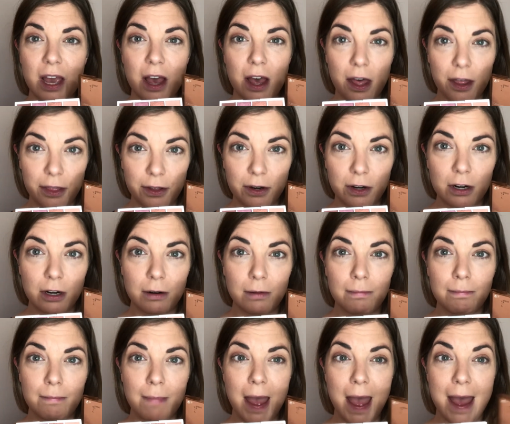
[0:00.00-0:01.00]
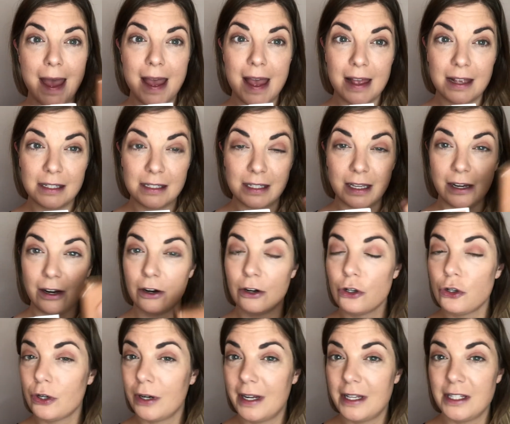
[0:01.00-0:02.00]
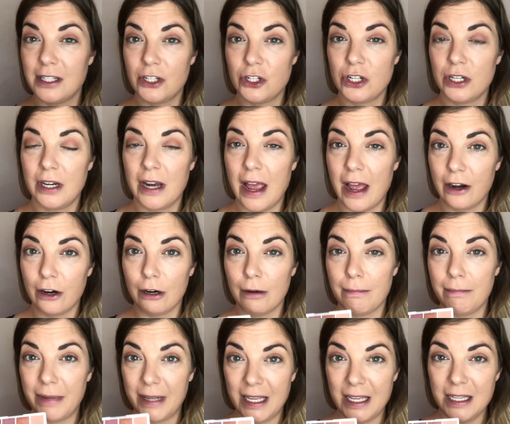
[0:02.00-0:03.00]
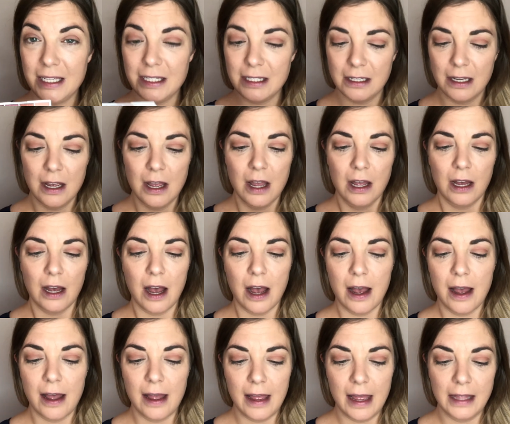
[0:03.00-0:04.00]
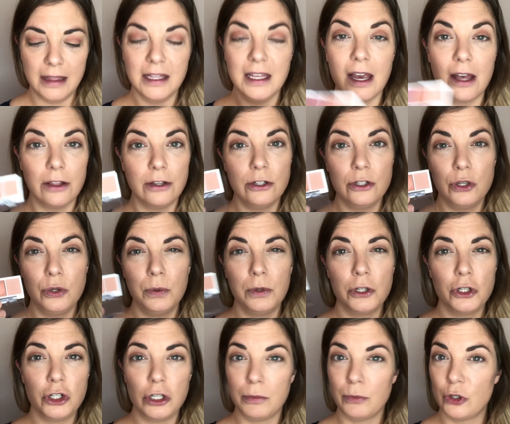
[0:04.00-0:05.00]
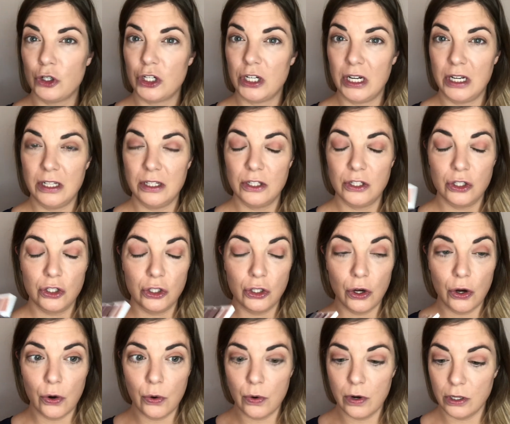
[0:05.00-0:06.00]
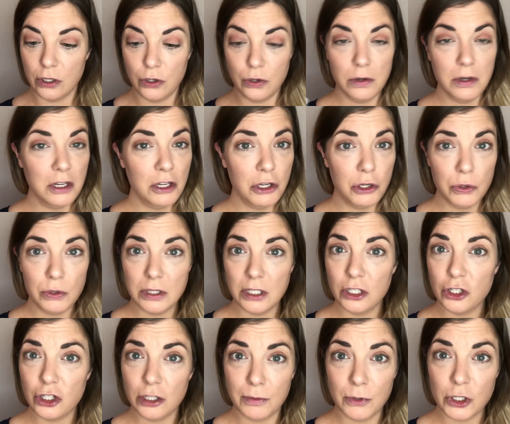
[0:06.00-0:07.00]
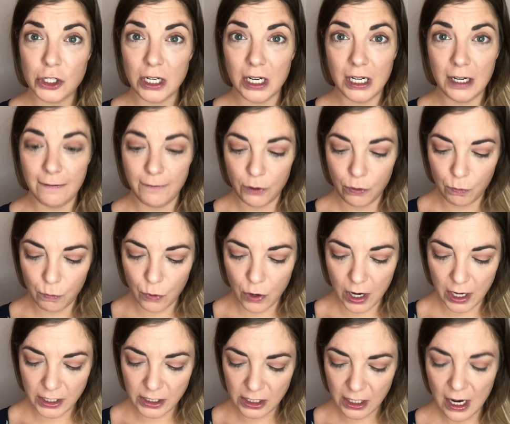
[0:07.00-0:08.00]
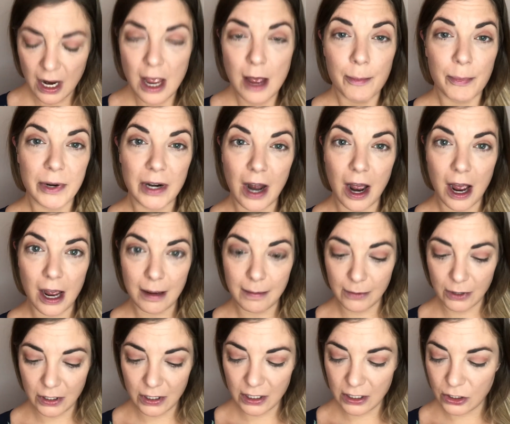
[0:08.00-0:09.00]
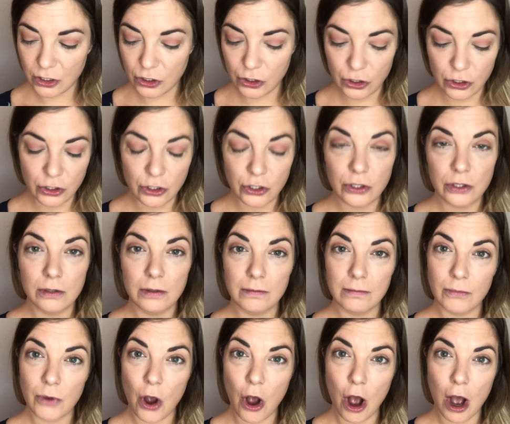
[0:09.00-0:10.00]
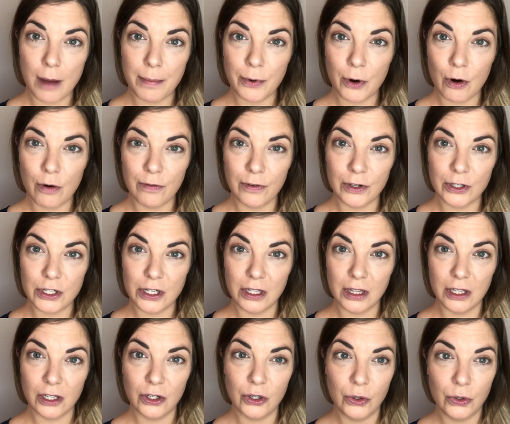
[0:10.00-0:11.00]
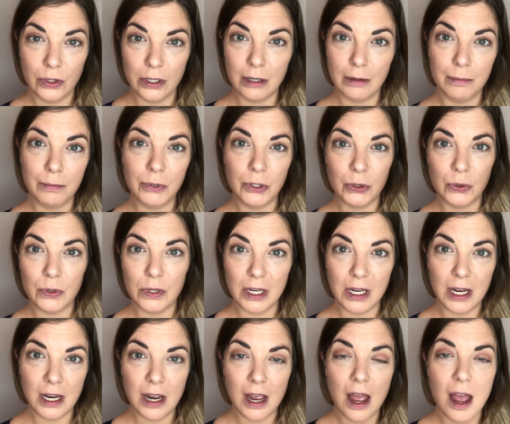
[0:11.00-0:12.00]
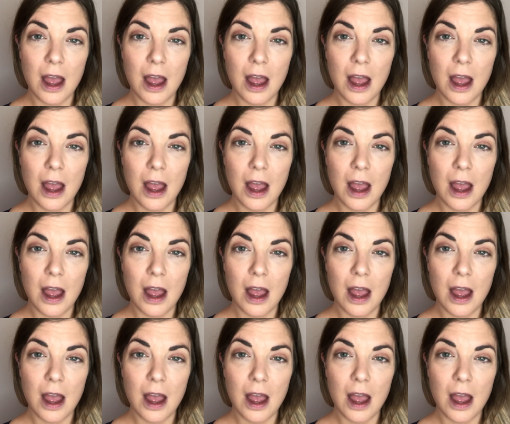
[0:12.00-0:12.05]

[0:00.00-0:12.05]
other matte as like our transition and our base, and the other 2 are shimmer shades. So you can use the shimmer shade if you want, but I'm gonna hop over to the Huda Beauty